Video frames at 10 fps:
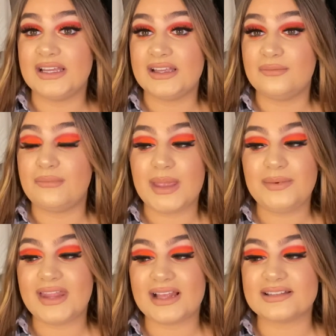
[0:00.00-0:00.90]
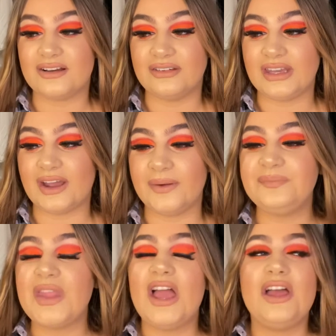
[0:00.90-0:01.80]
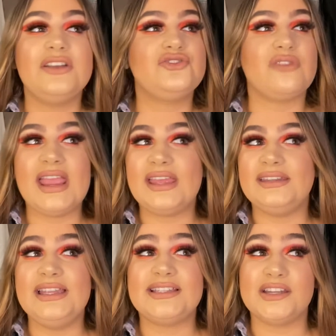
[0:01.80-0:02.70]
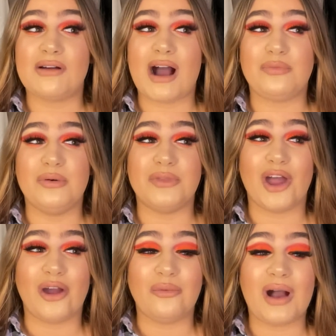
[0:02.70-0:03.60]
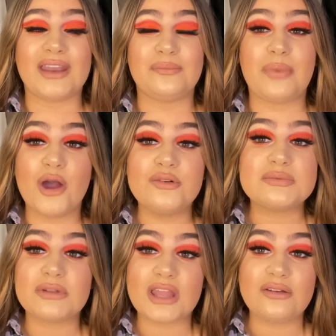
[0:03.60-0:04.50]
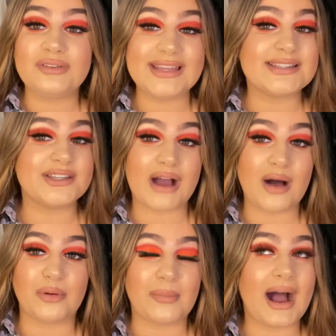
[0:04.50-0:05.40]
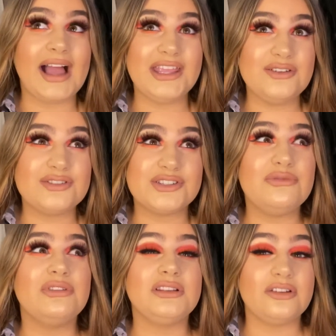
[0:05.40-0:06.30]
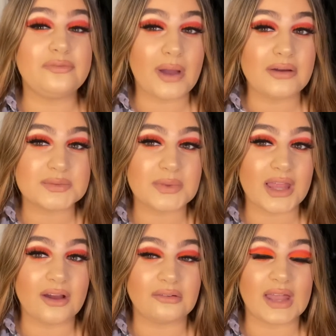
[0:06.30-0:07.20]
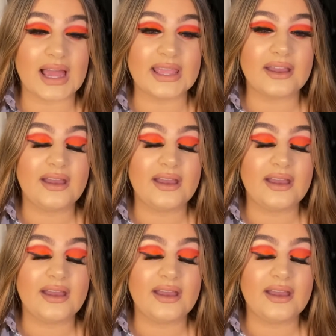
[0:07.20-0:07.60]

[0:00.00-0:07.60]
Maybe that song, you know. Drake needs a new album though, and Post Malone needs a new album. I used to love Post Malone, like...